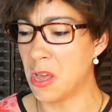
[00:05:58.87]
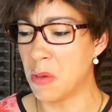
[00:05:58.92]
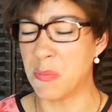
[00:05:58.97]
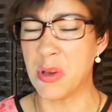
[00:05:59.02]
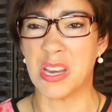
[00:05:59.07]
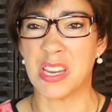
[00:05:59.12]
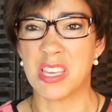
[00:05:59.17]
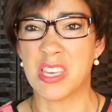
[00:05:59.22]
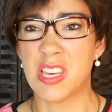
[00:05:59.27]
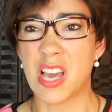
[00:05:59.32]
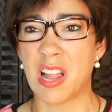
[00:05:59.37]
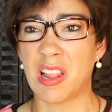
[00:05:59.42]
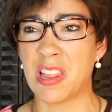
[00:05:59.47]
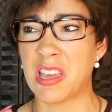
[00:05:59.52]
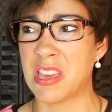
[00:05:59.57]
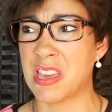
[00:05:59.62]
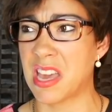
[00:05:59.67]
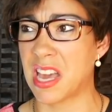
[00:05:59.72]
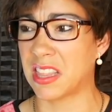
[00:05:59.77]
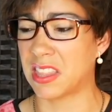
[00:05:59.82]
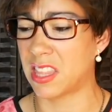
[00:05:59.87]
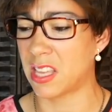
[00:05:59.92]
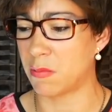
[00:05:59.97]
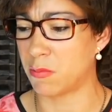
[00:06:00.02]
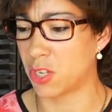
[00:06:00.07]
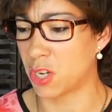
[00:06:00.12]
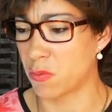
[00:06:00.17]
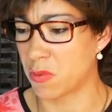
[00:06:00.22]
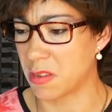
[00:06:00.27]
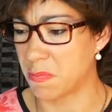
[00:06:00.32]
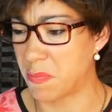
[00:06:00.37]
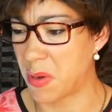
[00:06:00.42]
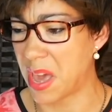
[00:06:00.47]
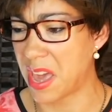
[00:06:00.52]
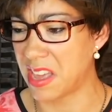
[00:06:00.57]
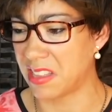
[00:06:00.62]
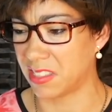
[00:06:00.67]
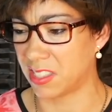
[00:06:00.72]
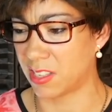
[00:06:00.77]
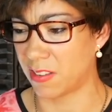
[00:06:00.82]
but yelling at them to
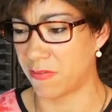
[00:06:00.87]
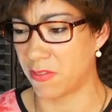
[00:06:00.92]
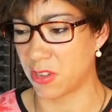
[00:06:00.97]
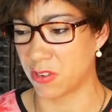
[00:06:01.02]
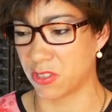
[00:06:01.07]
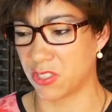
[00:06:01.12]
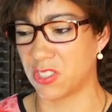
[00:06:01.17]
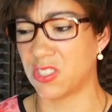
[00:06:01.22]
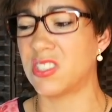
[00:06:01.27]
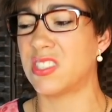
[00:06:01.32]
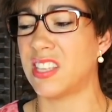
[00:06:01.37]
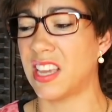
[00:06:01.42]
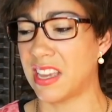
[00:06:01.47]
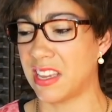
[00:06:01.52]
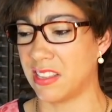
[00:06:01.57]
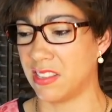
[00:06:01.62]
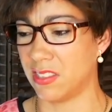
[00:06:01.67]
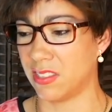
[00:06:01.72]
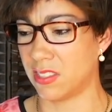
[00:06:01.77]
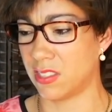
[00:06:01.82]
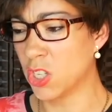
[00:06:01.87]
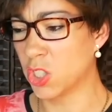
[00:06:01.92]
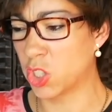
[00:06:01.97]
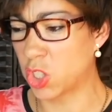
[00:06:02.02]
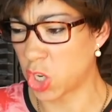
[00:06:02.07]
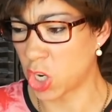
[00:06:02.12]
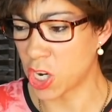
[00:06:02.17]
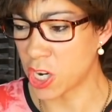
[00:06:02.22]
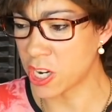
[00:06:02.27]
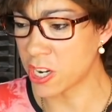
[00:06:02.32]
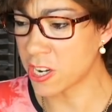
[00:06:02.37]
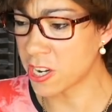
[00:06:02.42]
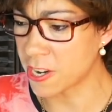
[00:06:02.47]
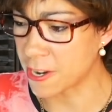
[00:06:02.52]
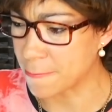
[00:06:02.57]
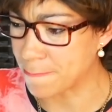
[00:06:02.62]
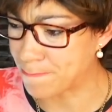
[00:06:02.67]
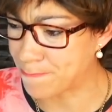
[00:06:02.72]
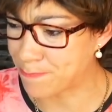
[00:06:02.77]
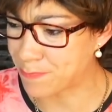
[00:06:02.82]
repent of their sins. Turn
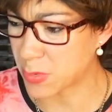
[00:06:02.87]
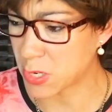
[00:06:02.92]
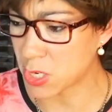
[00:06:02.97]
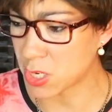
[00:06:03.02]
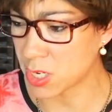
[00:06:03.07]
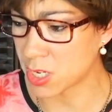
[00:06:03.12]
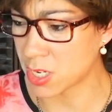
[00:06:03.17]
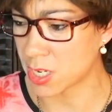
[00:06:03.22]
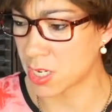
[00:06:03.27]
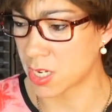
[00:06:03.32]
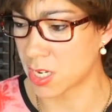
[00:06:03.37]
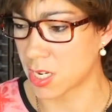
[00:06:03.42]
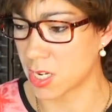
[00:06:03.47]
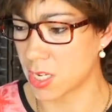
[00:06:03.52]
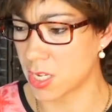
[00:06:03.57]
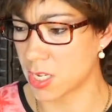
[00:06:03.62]
or burn!